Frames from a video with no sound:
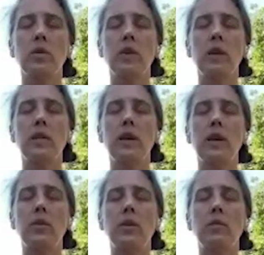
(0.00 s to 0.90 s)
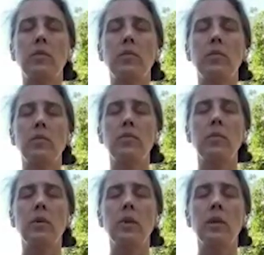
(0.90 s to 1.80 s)
And then allowing the
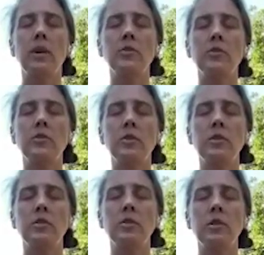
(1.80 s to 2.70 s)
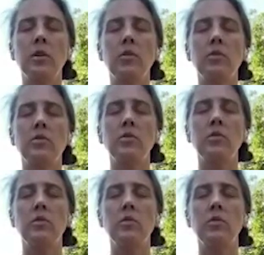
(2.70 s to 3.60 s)
consciousness to go
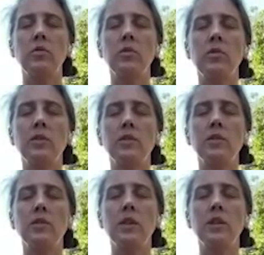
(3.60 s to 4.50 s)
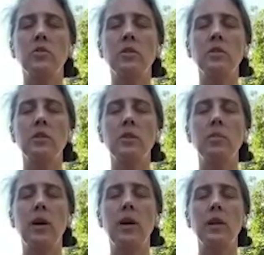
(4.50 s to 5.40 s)
to different sensations in
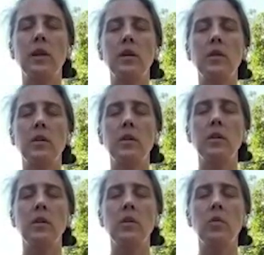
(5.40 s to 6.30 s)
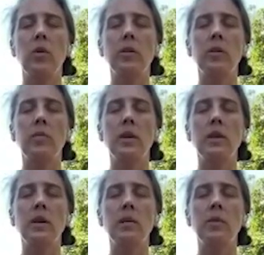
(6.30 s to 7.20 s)
the body,
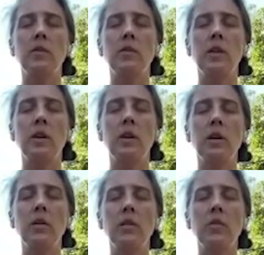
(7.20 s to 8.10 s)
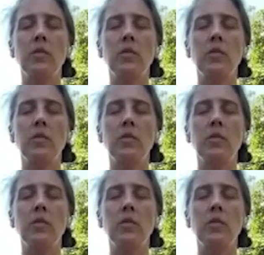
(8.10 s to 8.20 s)
welcoming them as they are,